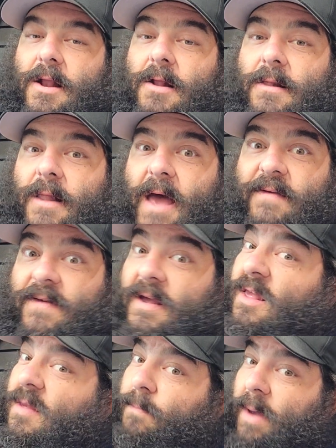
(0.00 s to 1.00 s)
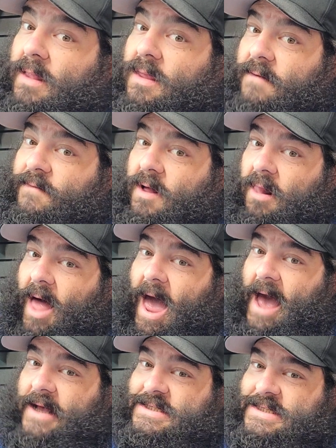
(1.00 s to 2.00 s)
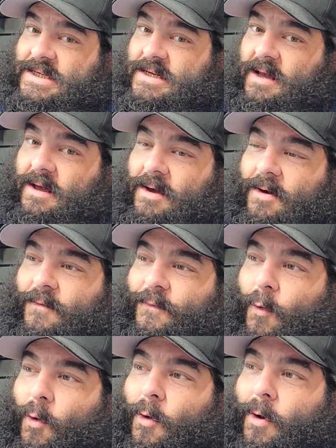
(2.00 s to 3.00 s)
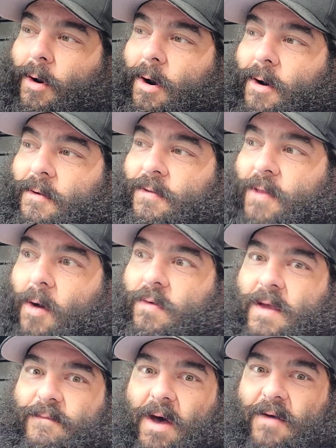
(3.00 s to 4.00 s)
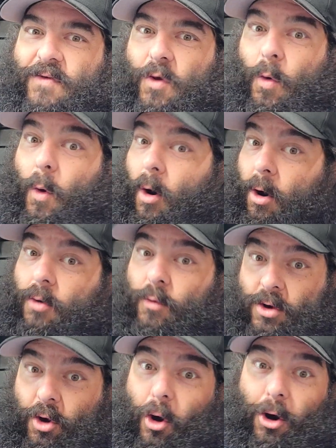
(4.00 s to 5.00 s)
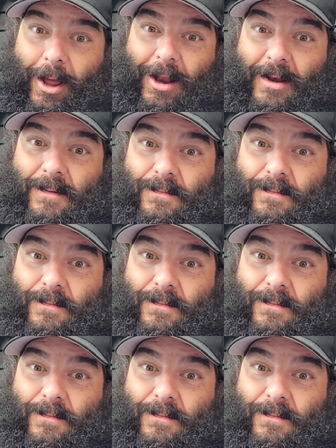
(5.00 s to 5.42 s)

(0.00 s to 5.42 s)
less expensive class for those of us who aren't retarded.